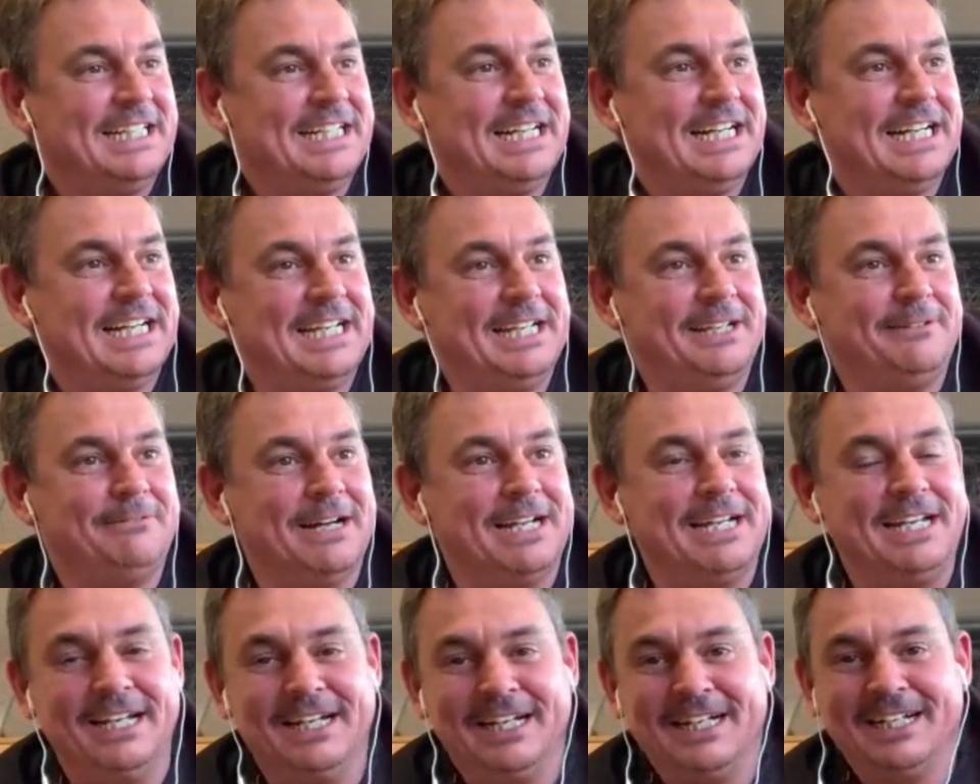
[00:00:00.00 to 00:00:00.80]
And he
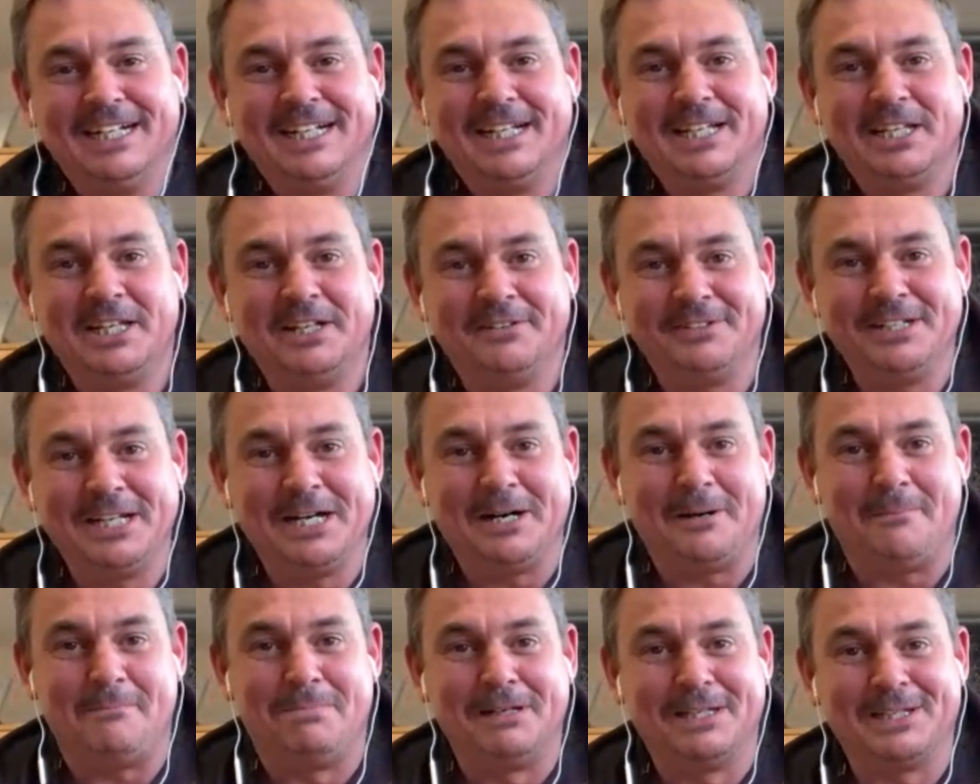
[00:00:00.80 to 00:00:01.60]
went, you've
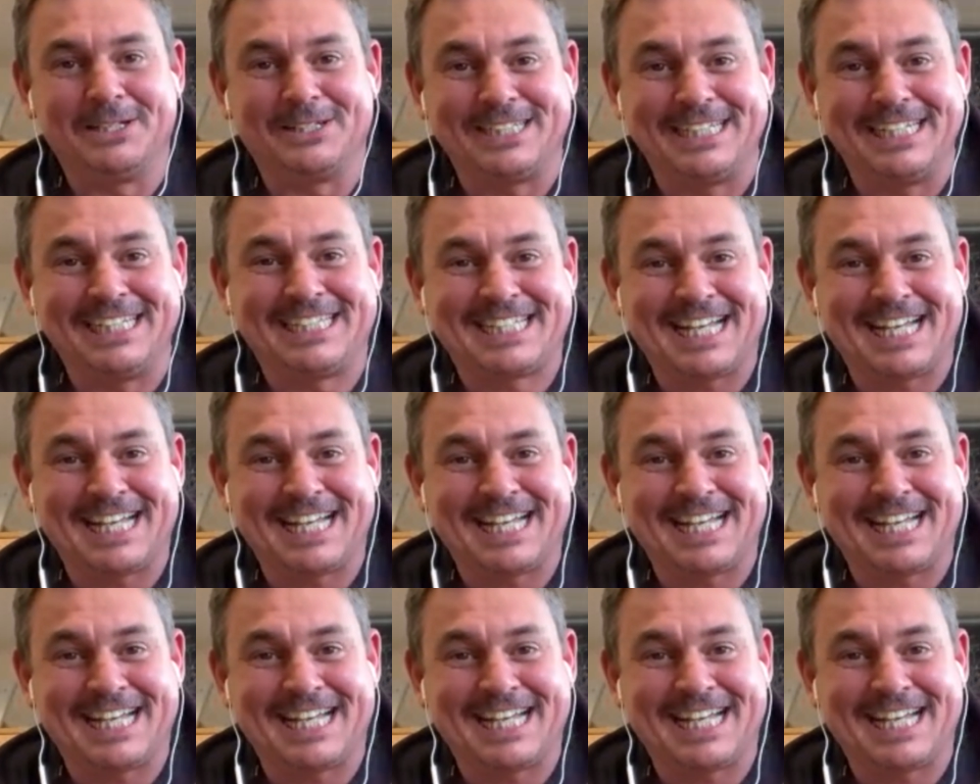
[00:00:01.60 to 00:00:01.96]
not bloody